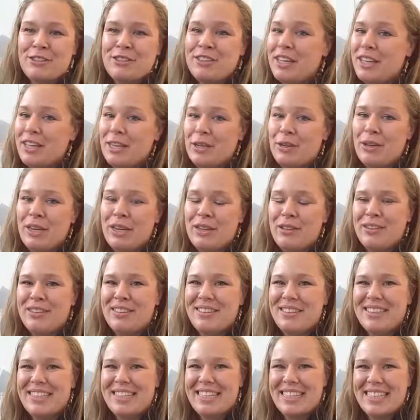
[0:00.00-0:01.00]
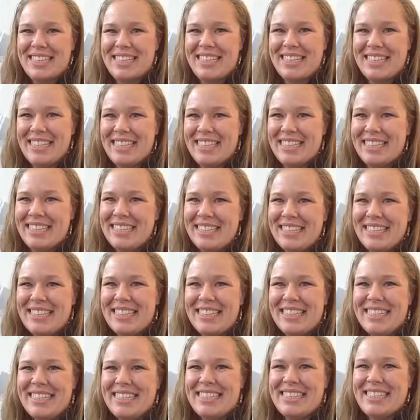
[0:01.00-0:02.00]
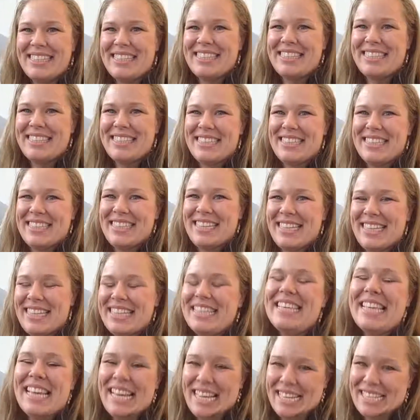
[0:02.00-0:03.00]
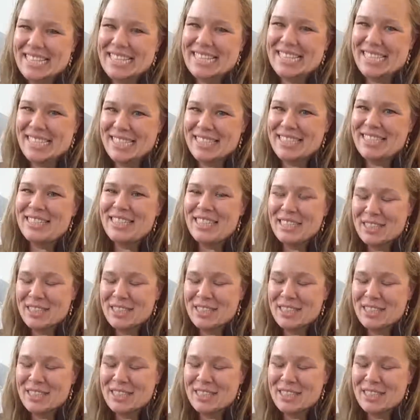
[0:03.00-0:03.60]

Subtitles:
Well, it's the same with the UN probably, and the World Bank and all yes, those institutions.